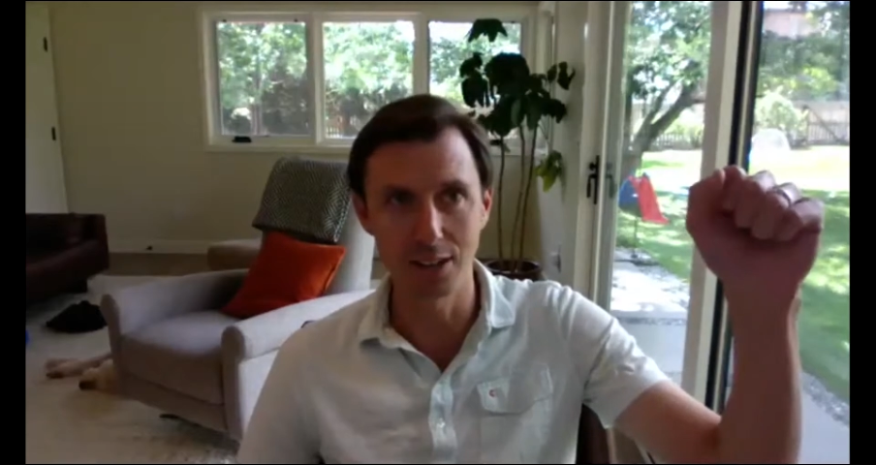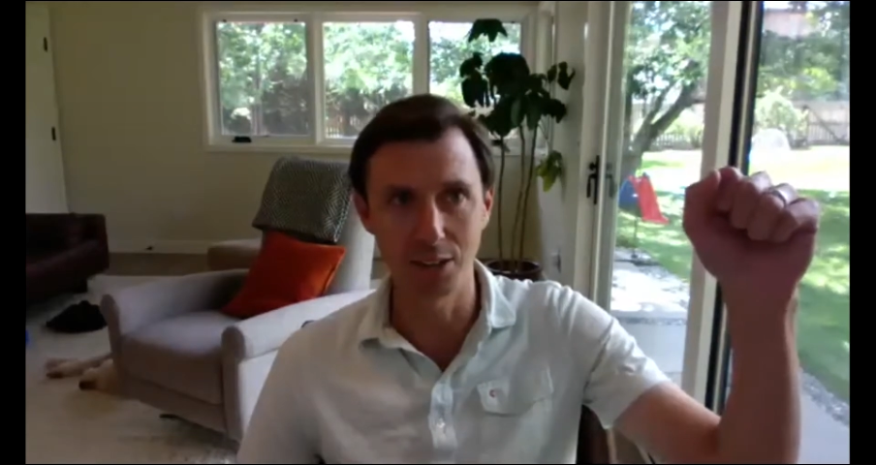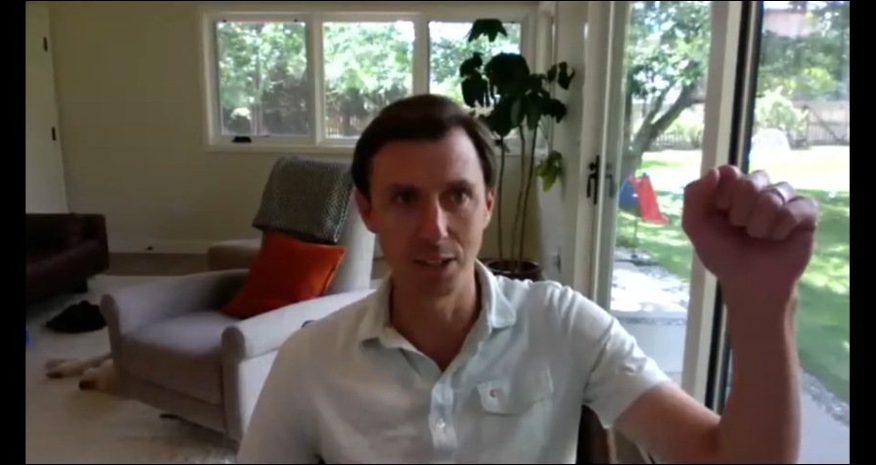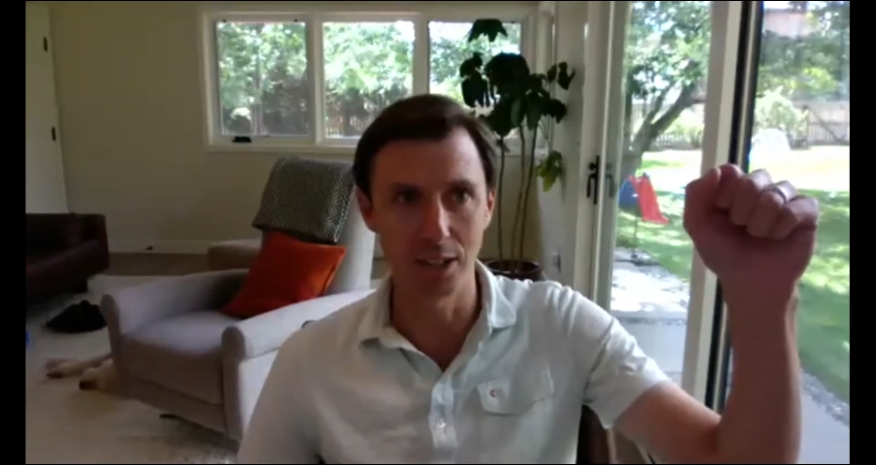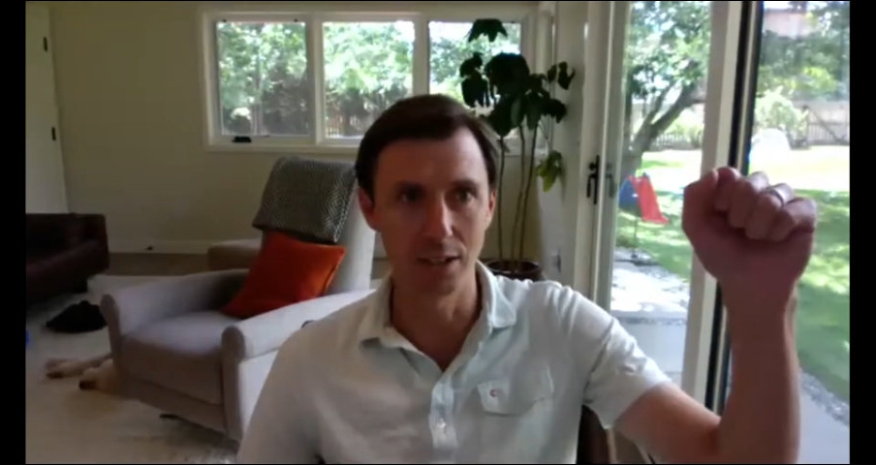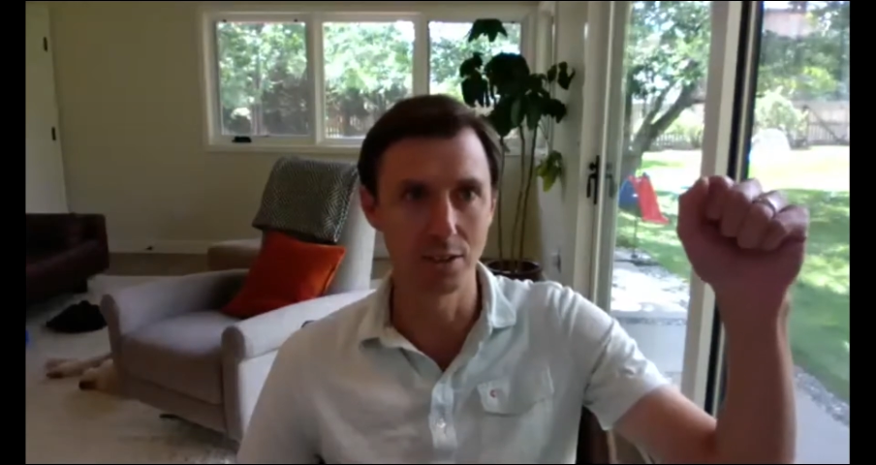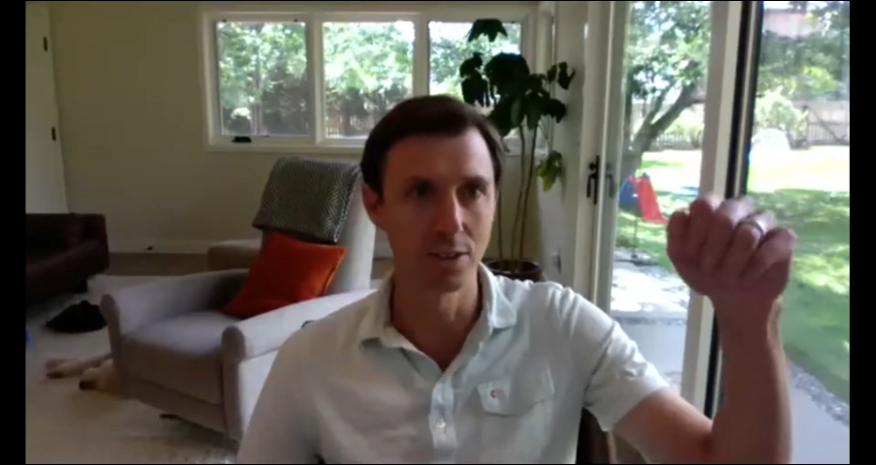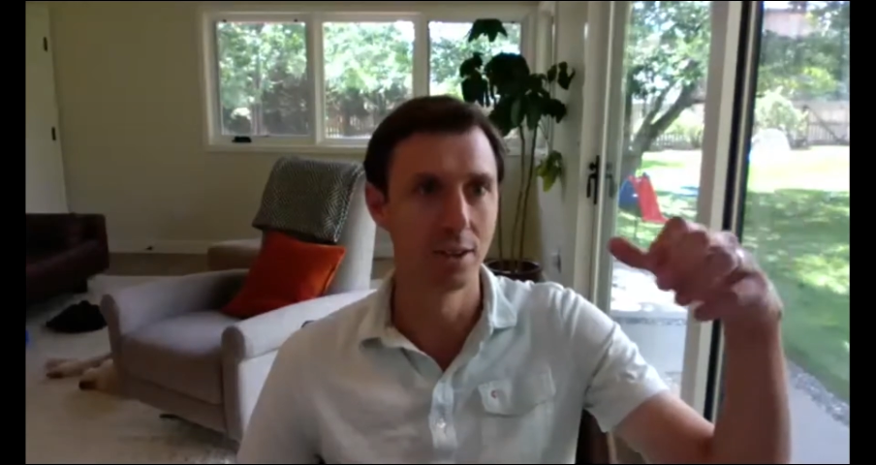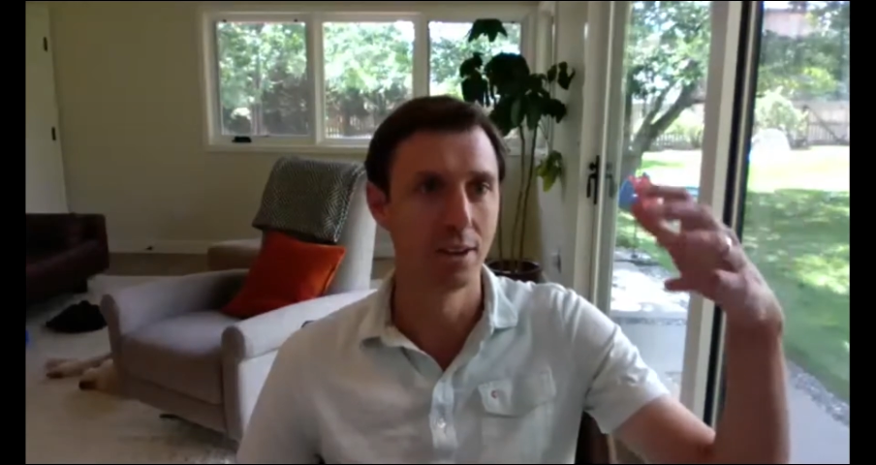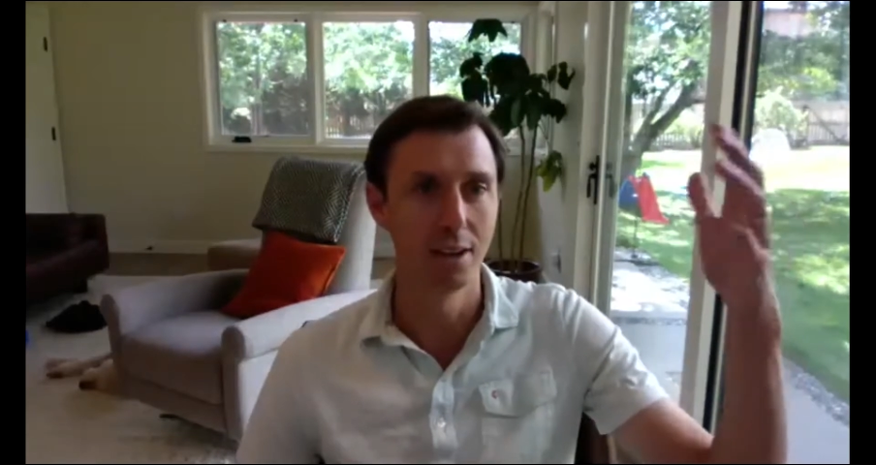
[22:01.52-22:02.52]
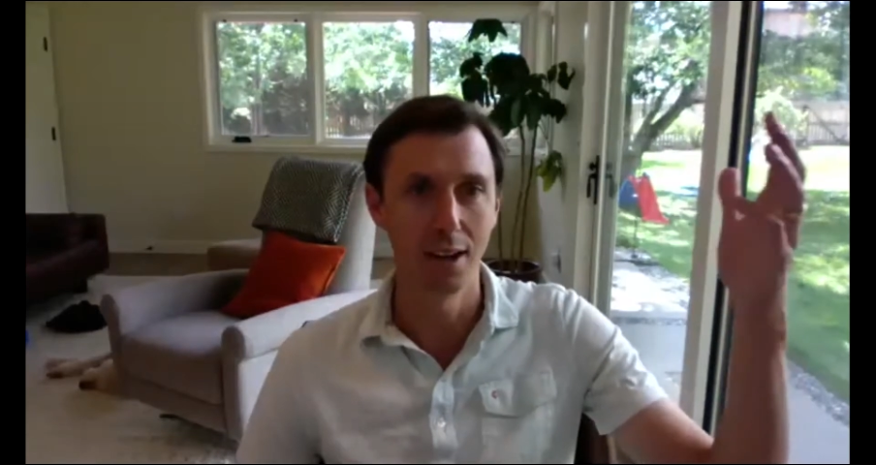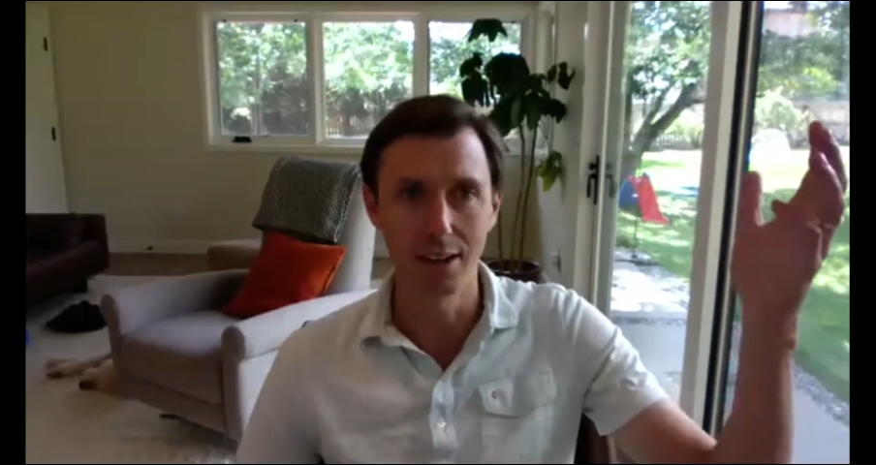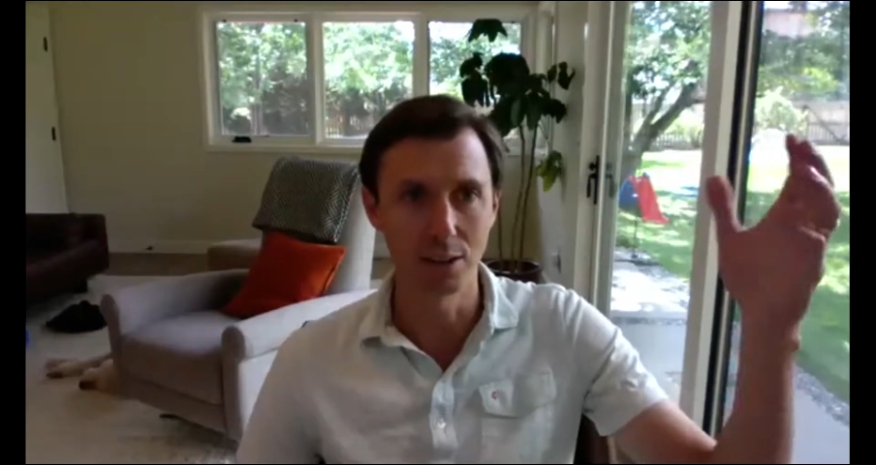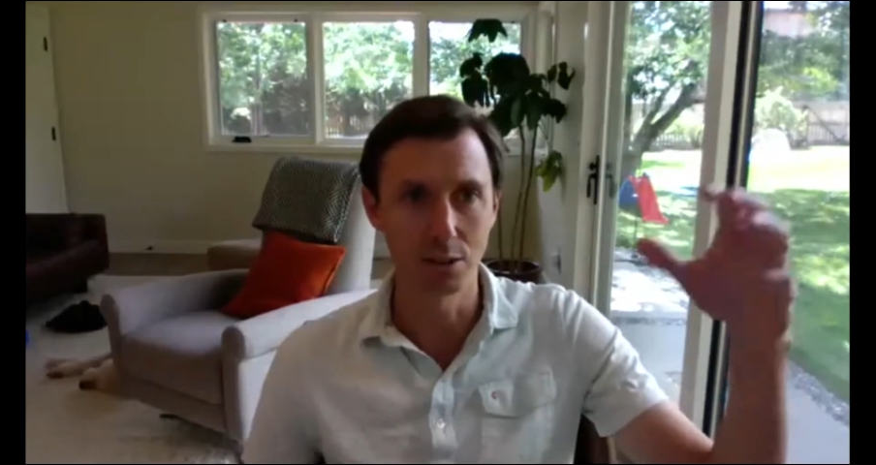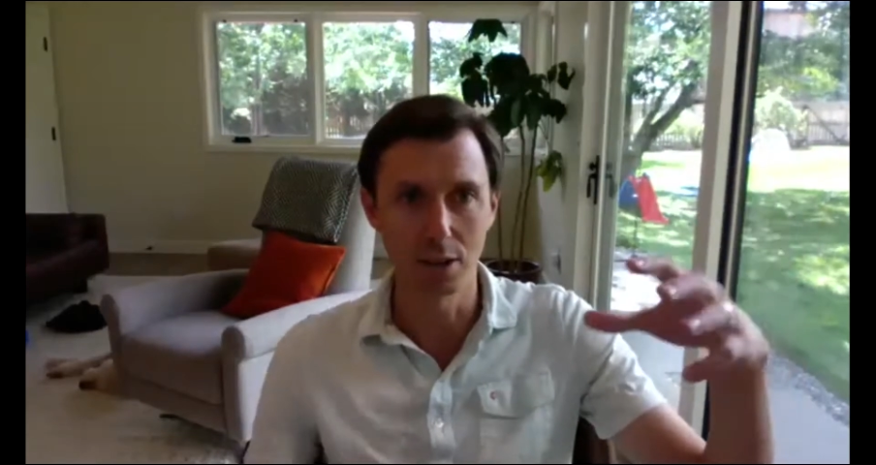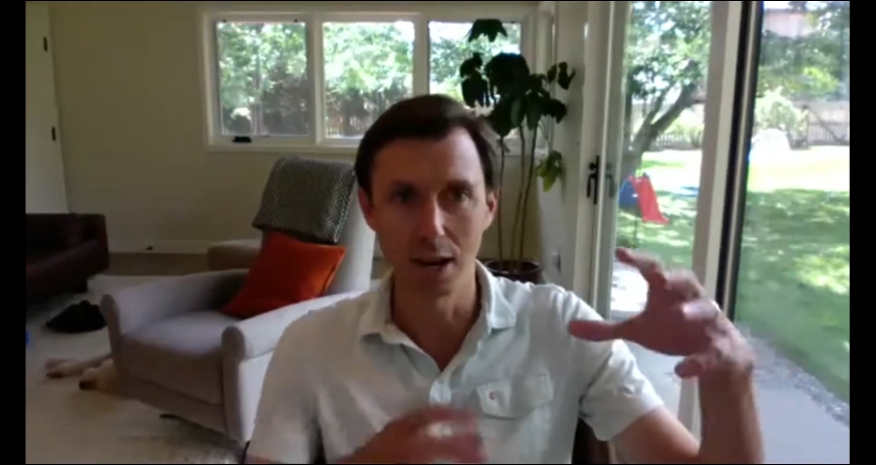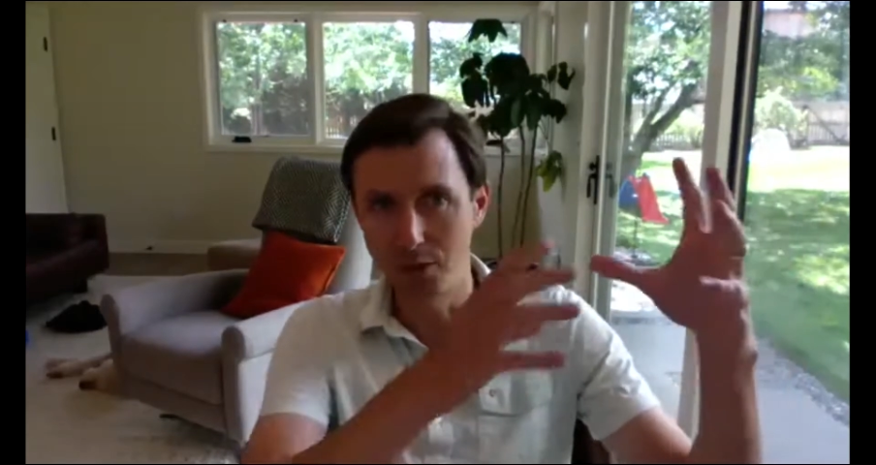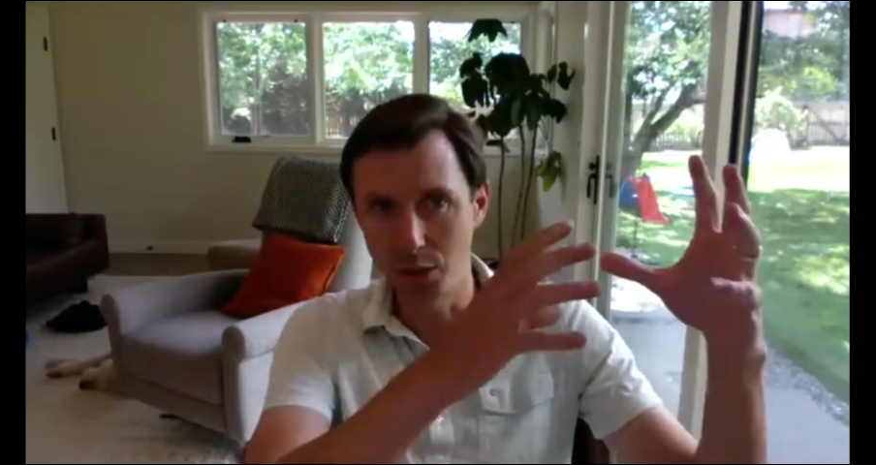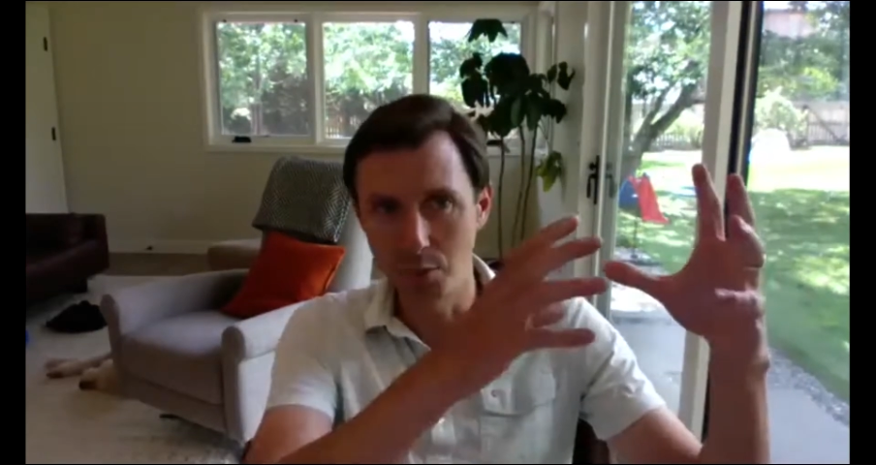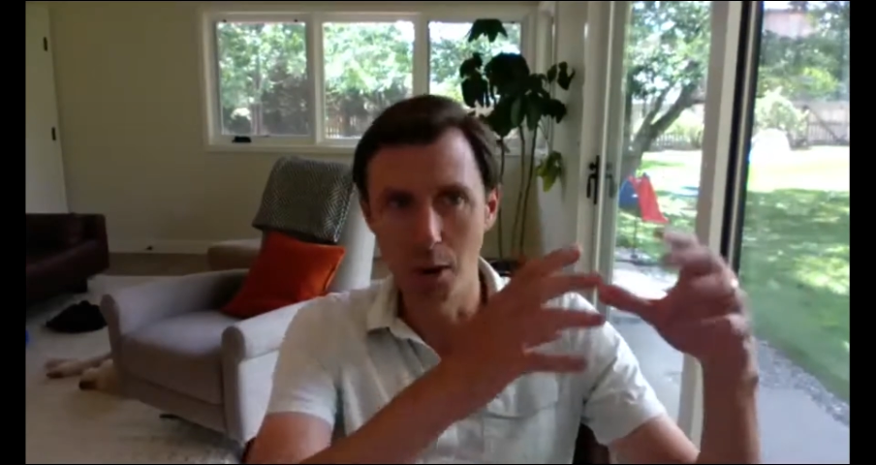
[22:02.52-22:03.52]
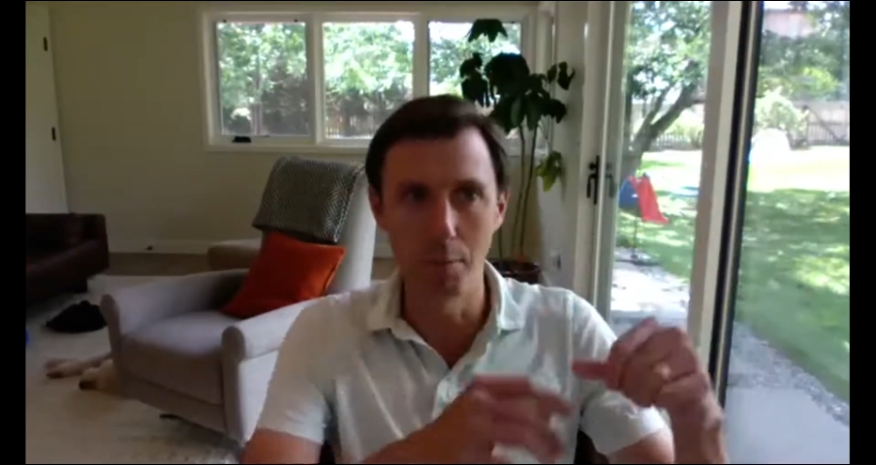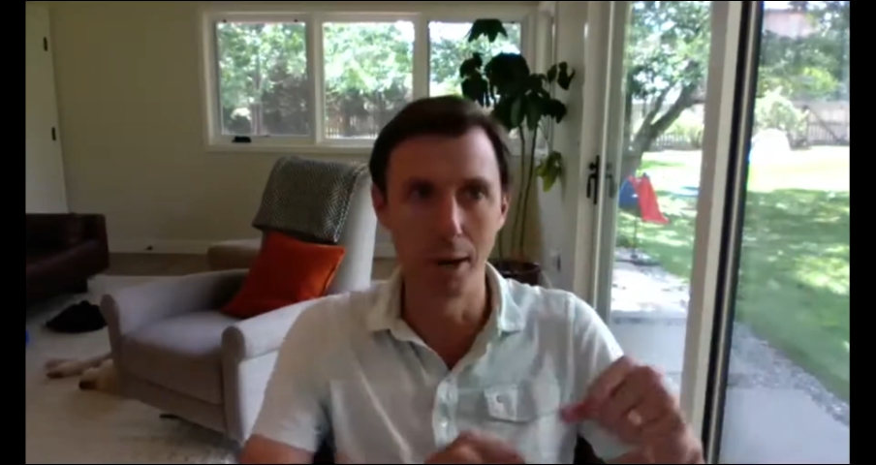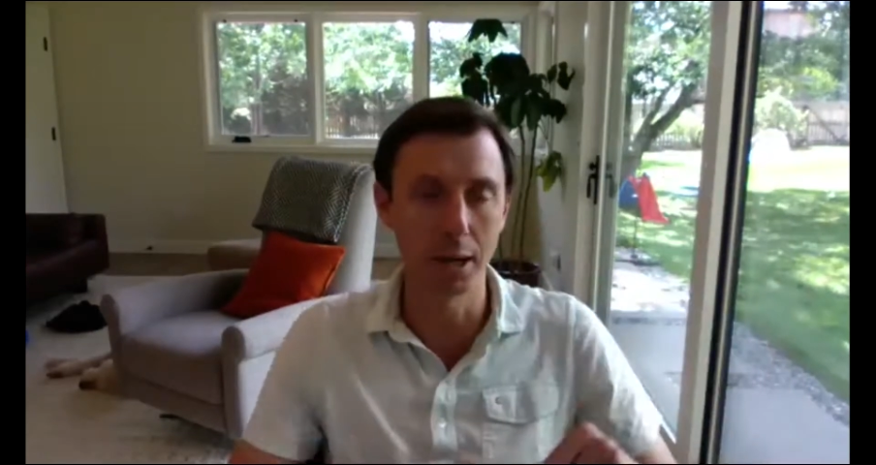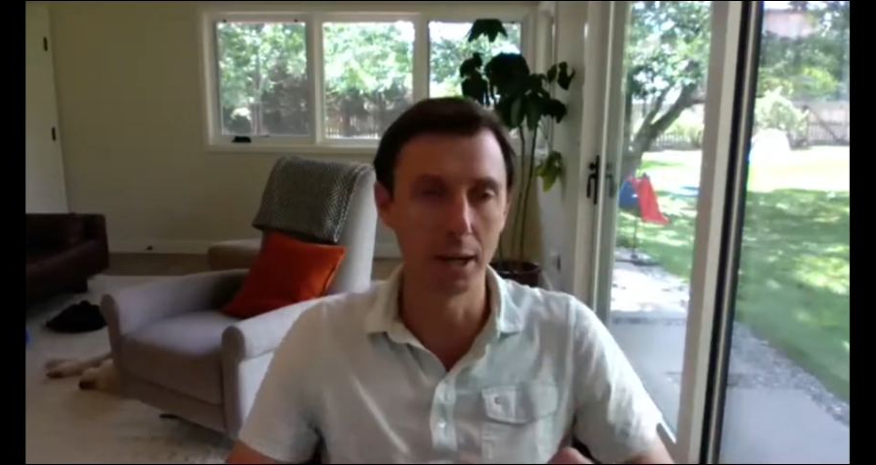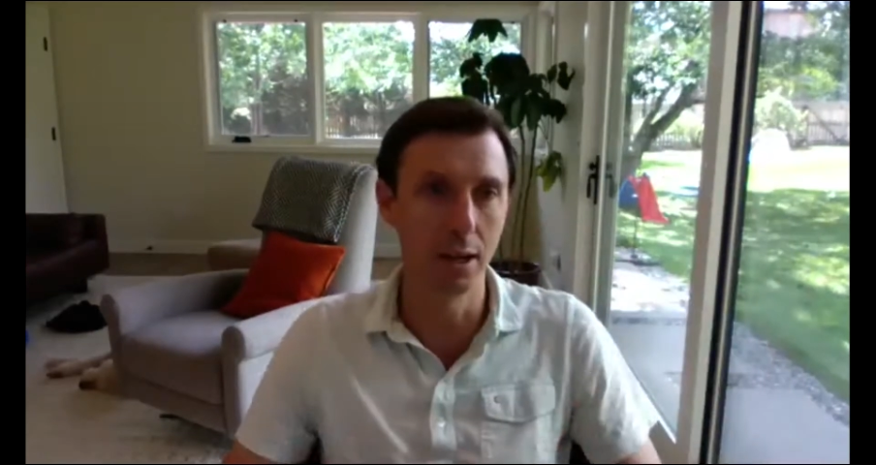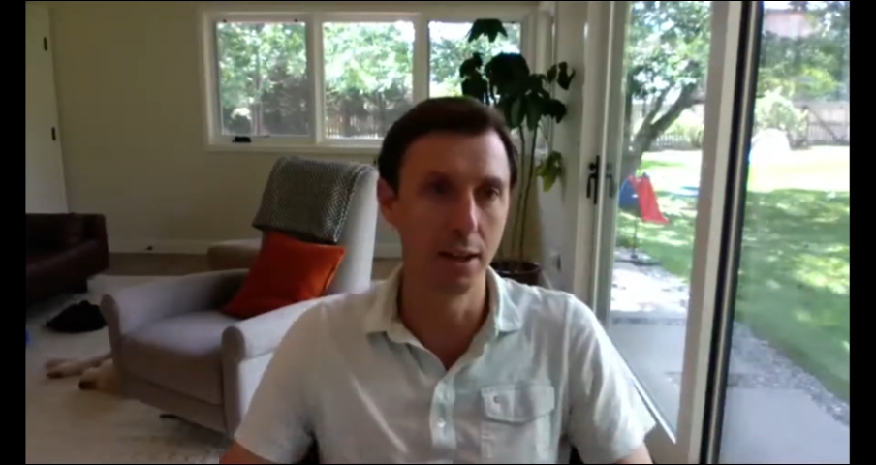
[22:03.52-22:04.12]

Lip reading: deals, and it's a kind of a small bucket.